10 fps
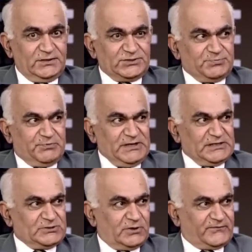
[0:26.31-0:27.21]

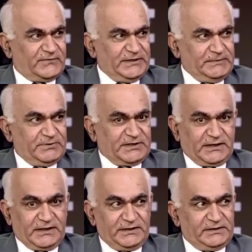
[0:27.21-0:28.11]
speak softly
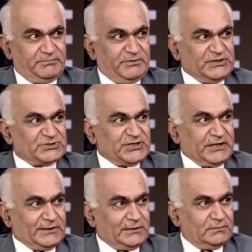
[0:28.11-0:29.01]
but carry the big
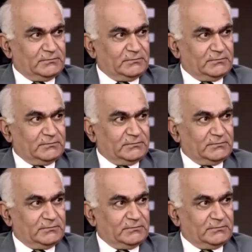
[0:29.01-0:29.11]
stick.